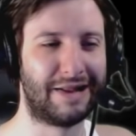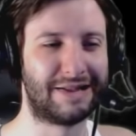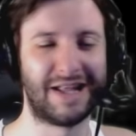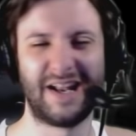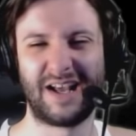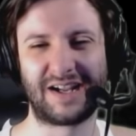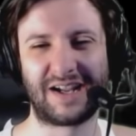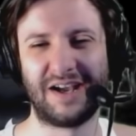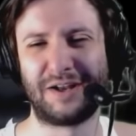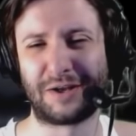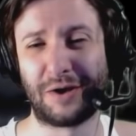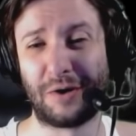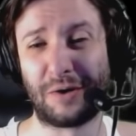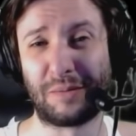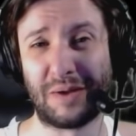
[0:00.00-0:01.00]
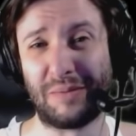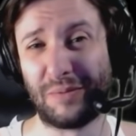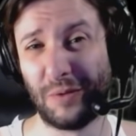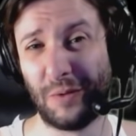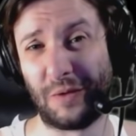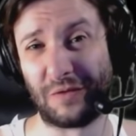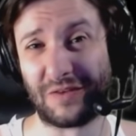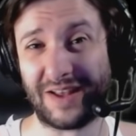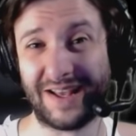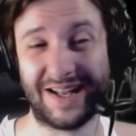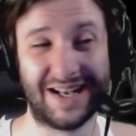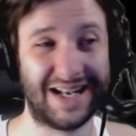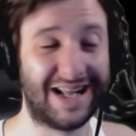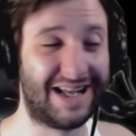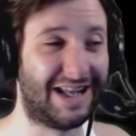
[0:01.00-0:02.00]
then I kind of got a bit bored of it.
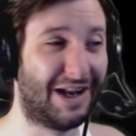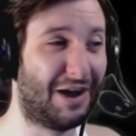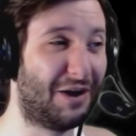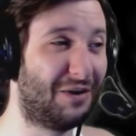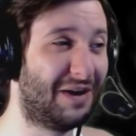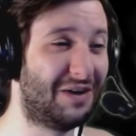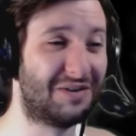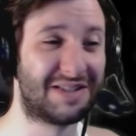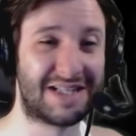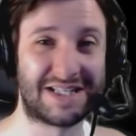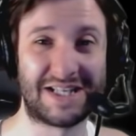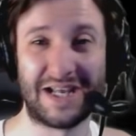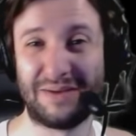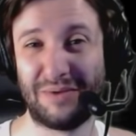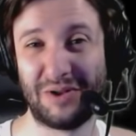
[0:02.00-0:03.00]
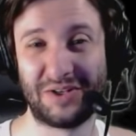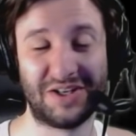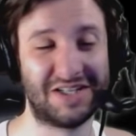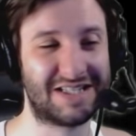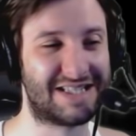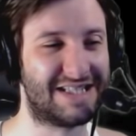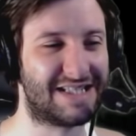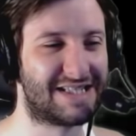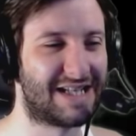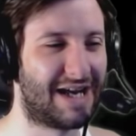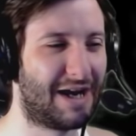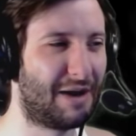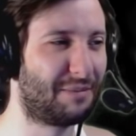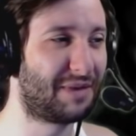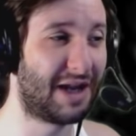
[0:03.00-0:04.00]
You know, it was the same old nonsense.
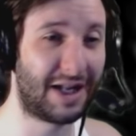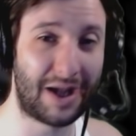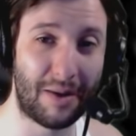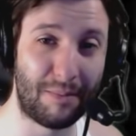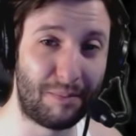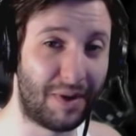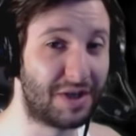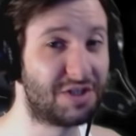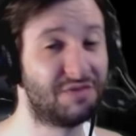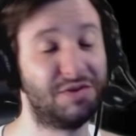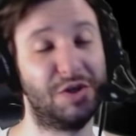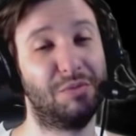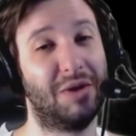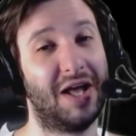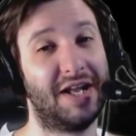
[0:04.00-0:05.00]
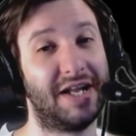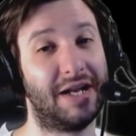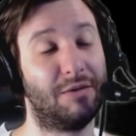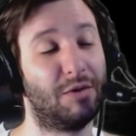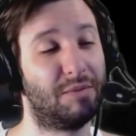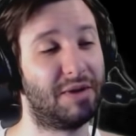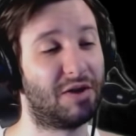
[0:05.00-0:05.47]
Um, getting a bunch of new blood in would be